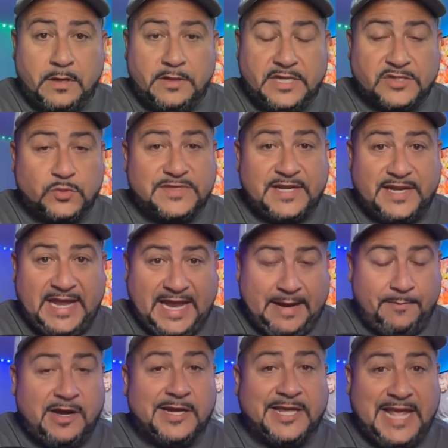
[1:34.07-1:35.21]
this was a game
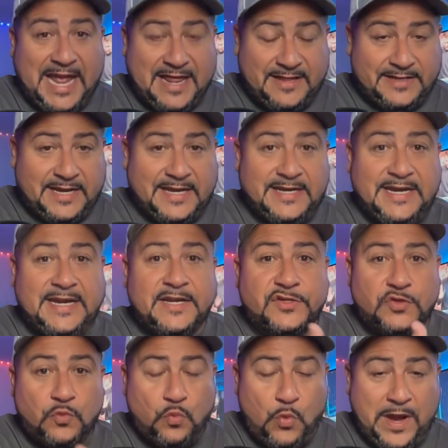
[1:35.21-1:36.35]
again that they needed
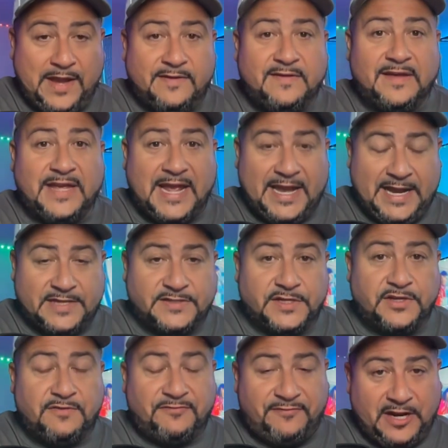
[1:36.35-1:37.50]
to win to get in. So
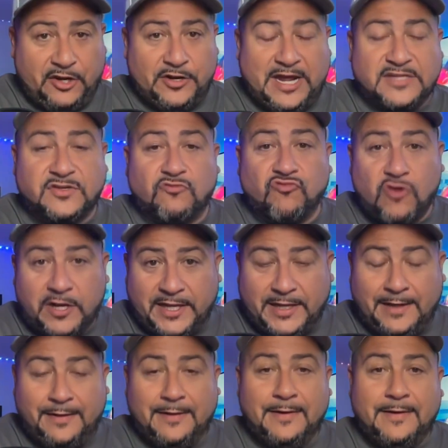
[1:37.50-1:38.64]
you figured as a
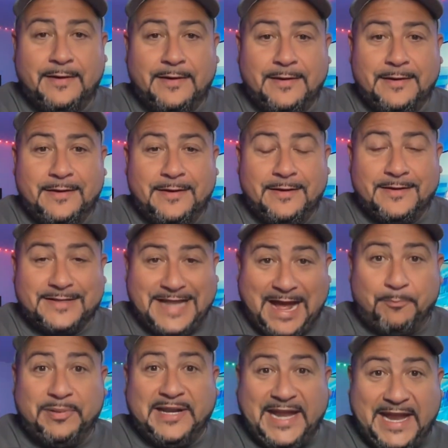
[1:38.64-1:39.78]
rookie, not
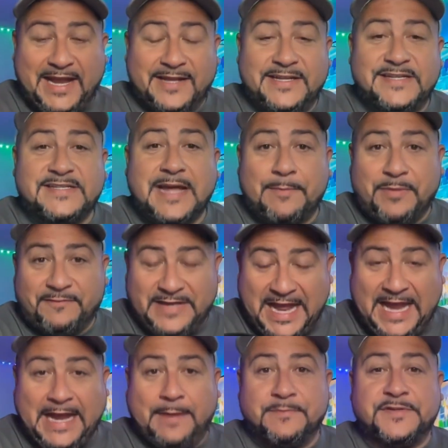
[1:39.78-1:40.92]
playing in these type of
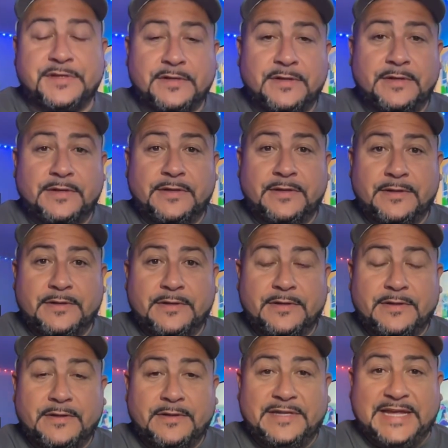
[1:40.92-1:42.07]
games,
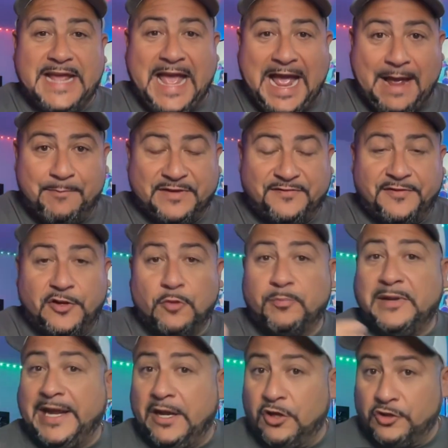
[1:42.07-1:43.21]
the atmosphere
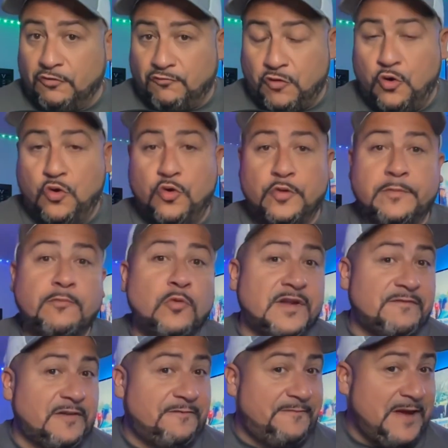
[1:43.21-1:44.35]
playing on the road would have
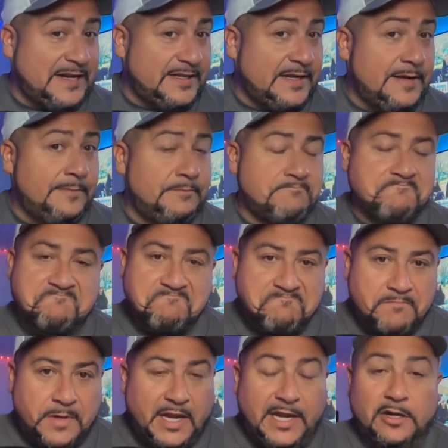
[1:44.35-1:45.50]
affected him.
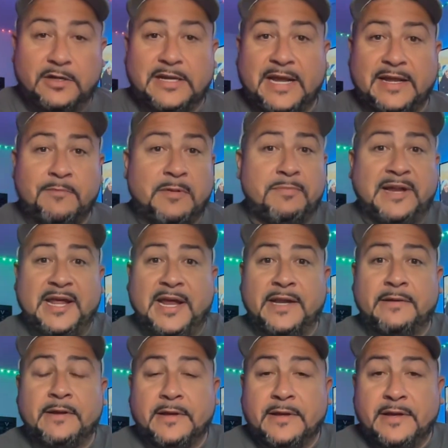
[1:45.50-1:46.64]
He looked like he'd been
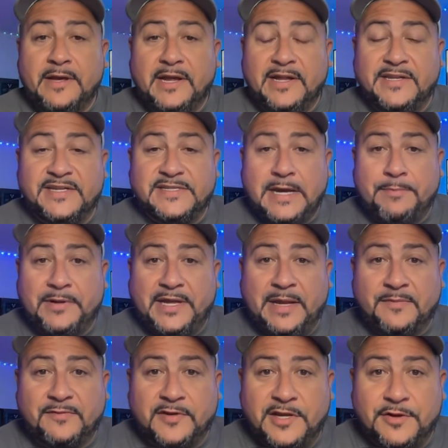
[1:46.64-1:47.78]
playing in these type of games
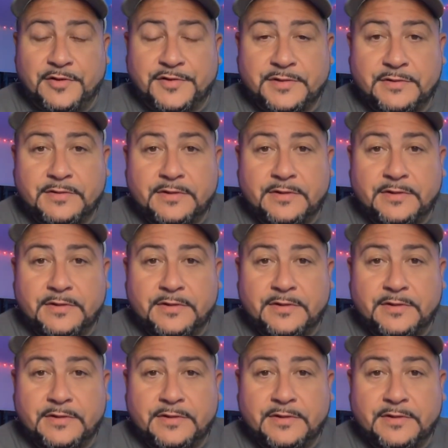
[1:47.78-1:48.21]
for years.